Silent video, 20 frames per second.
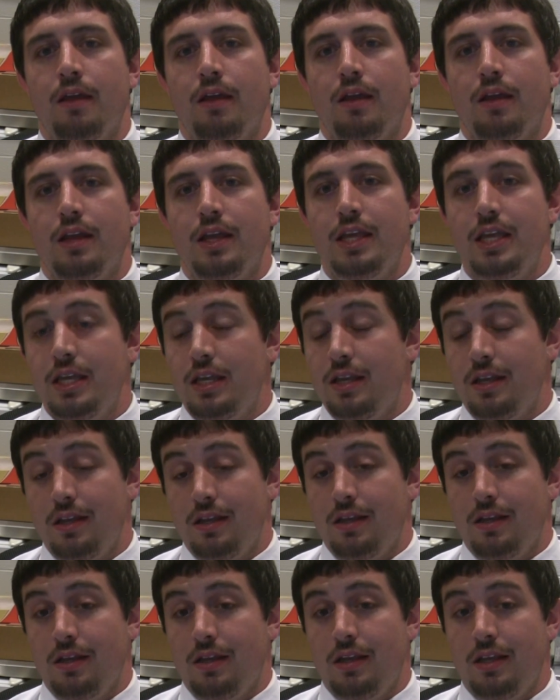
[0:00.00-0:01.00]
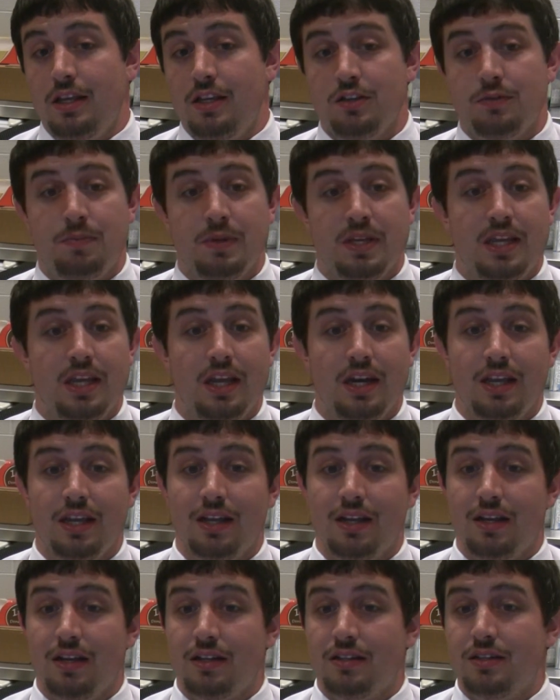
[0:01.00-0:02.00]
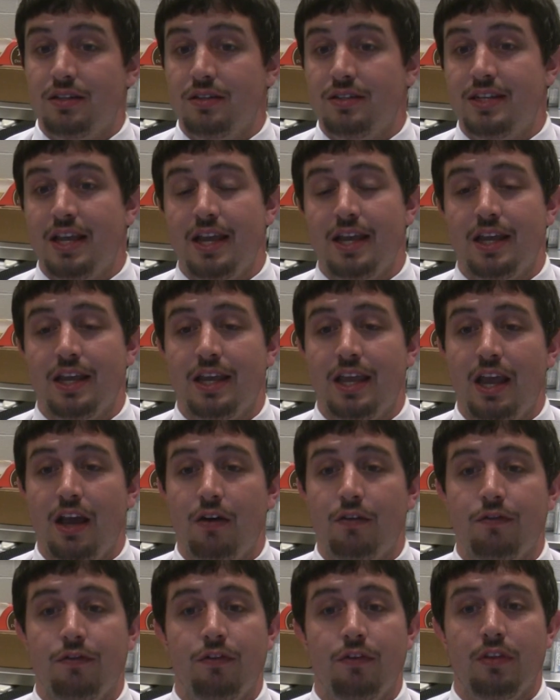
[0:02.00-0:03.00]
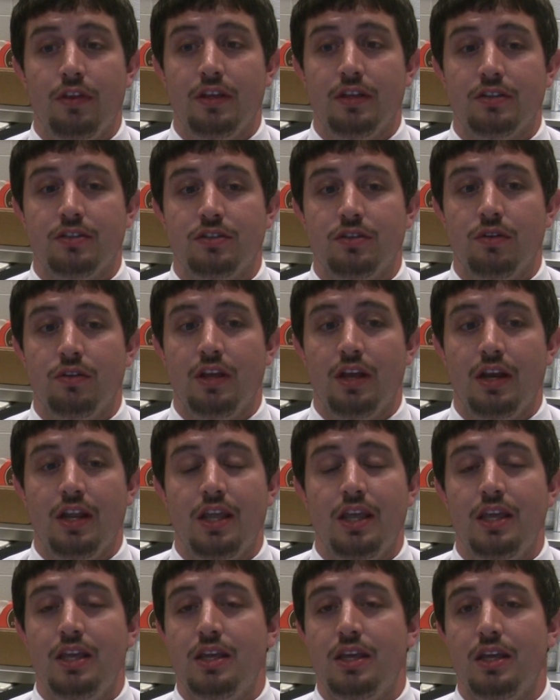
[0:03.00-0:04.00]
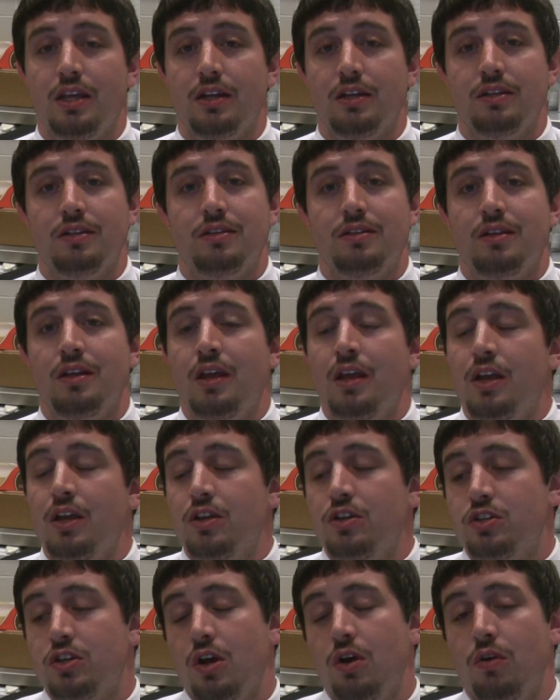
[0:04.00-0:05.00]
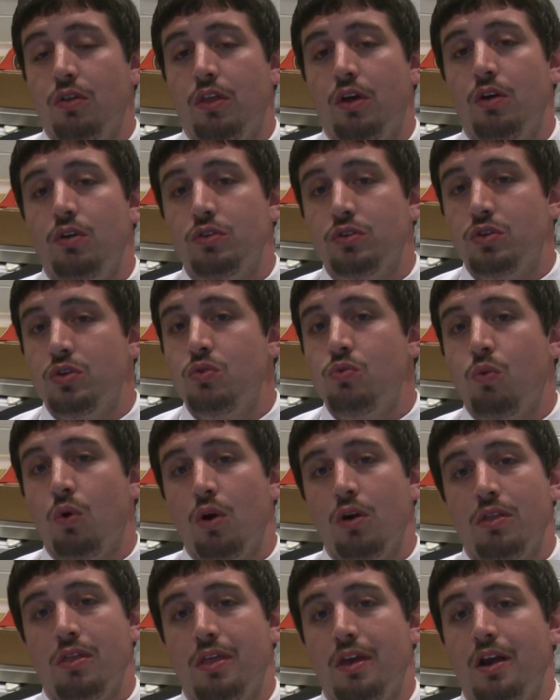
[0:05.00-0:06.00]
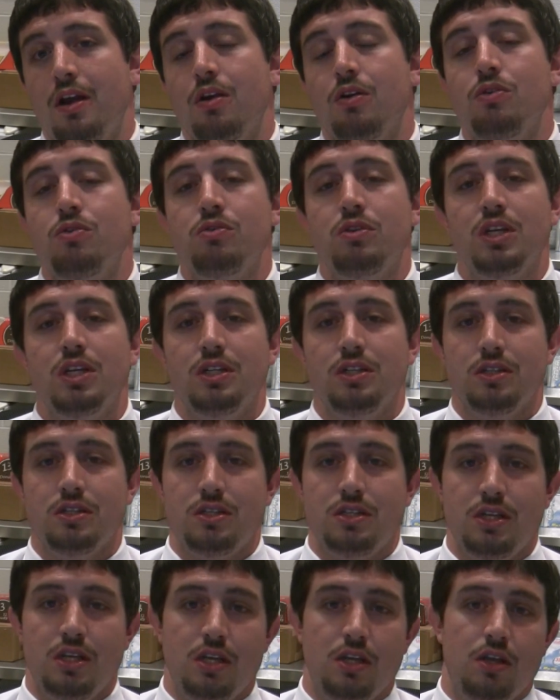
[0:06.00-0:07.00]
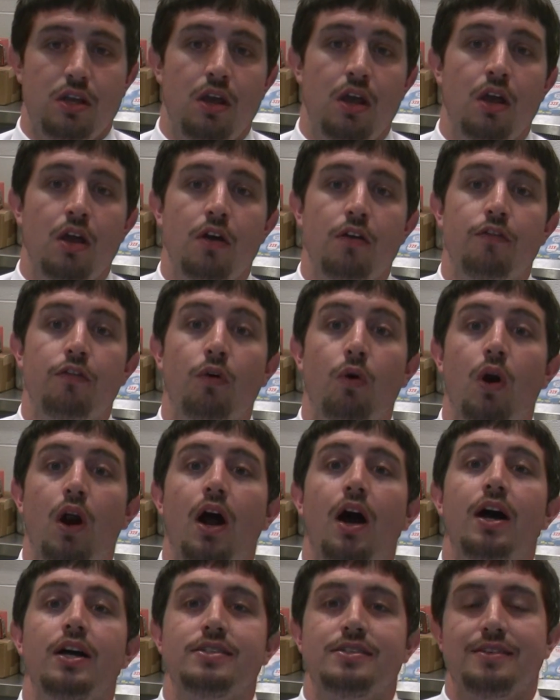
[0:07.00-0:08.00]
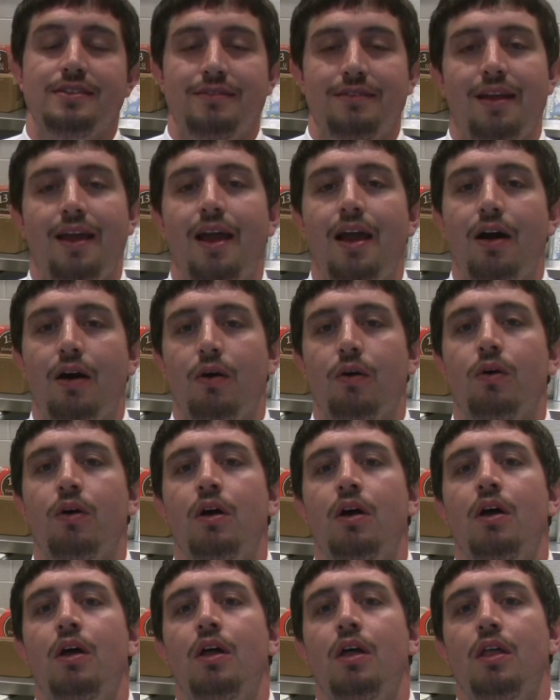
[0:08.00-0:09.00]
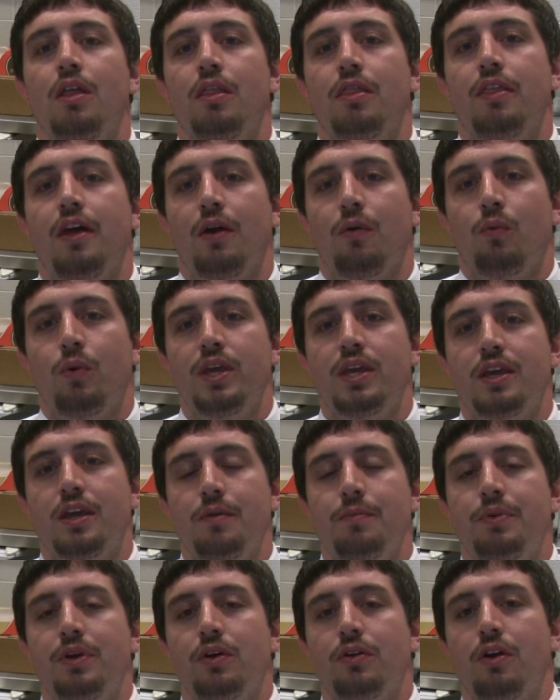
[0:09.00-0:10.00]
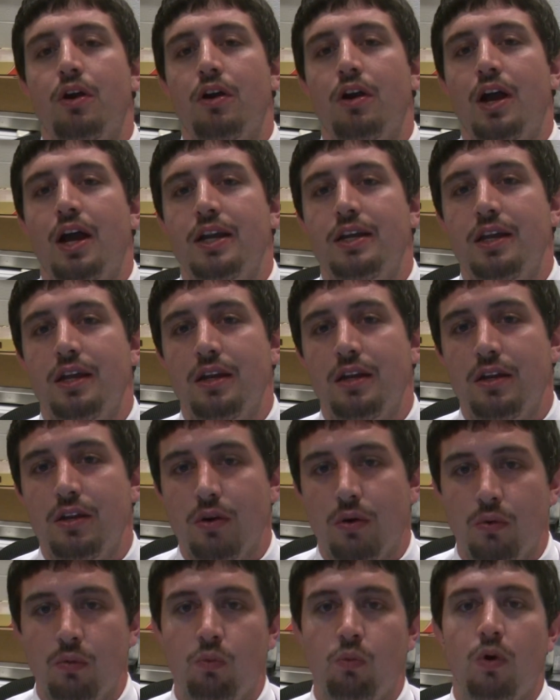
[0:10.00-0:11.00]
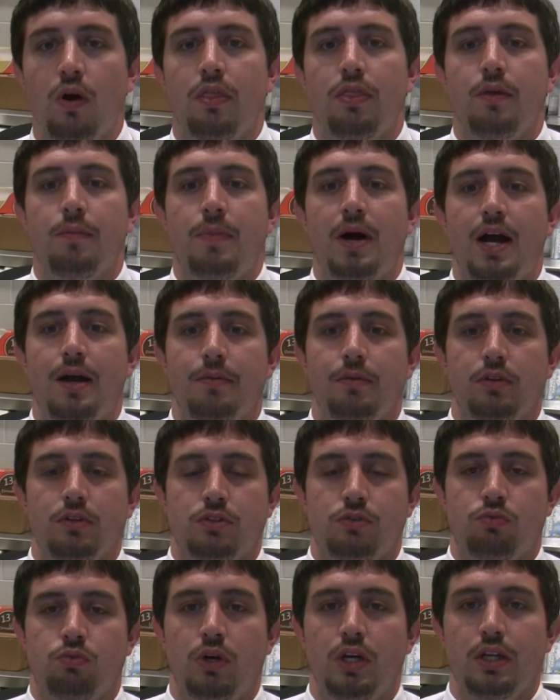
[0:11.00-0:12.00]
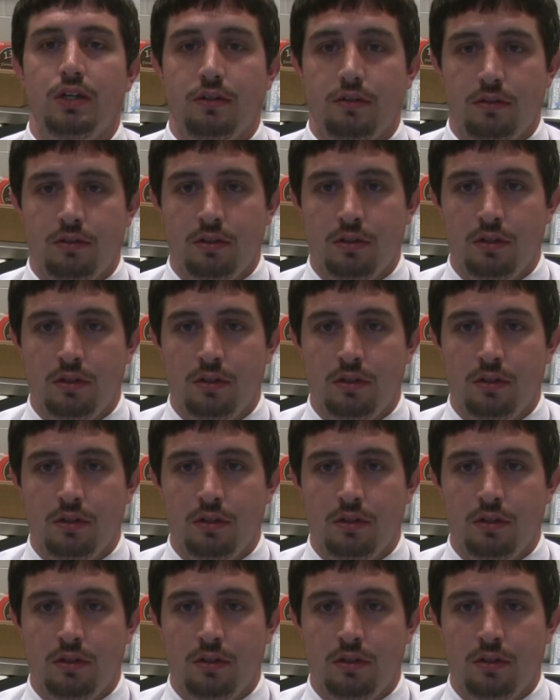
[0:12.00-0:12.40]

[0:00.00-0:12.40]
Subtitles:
he's beginning to take account for this so that he can show those who weren't there, who didn't see, for us now, that we can build our identity on what the Bible has written.